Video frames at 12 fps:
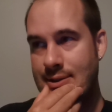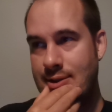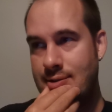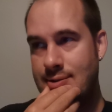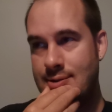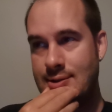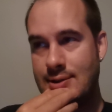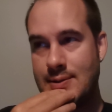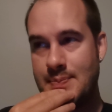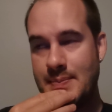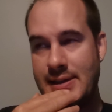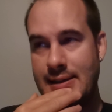You saw
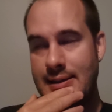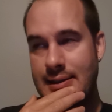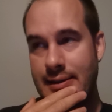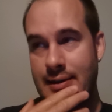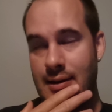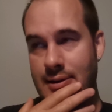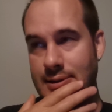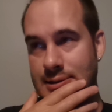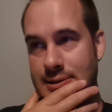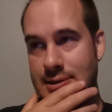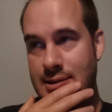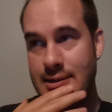me in
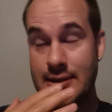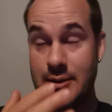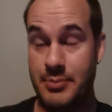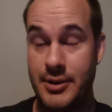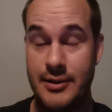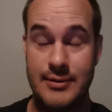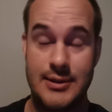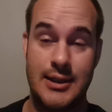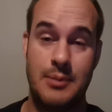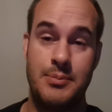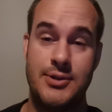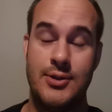the previous
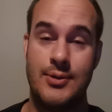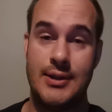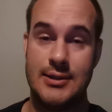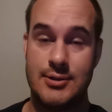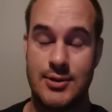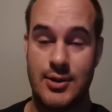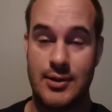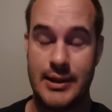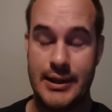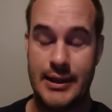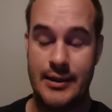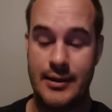episode install
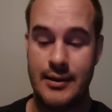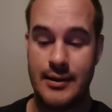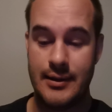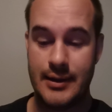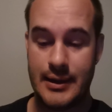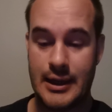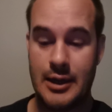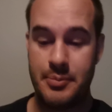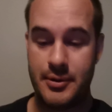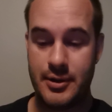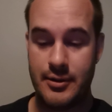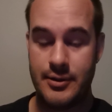the
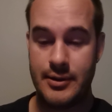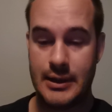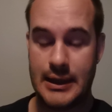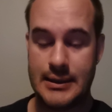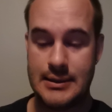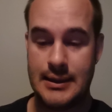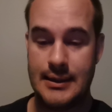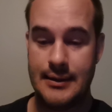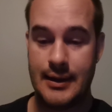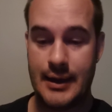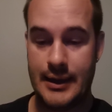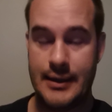adapter to getting
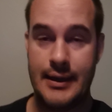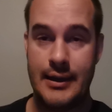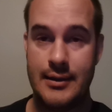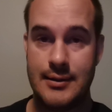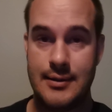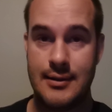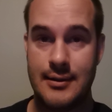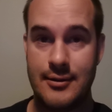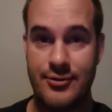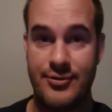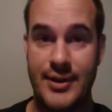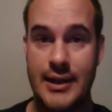AN8
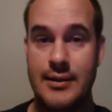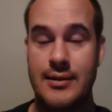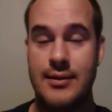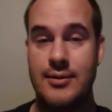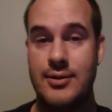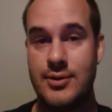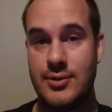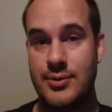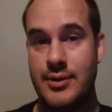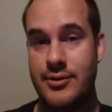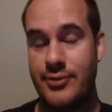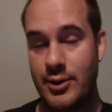feed
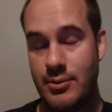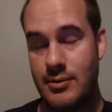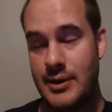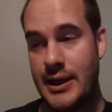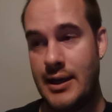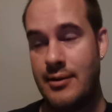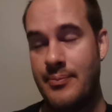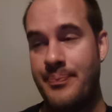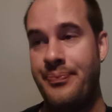to the fuel rail.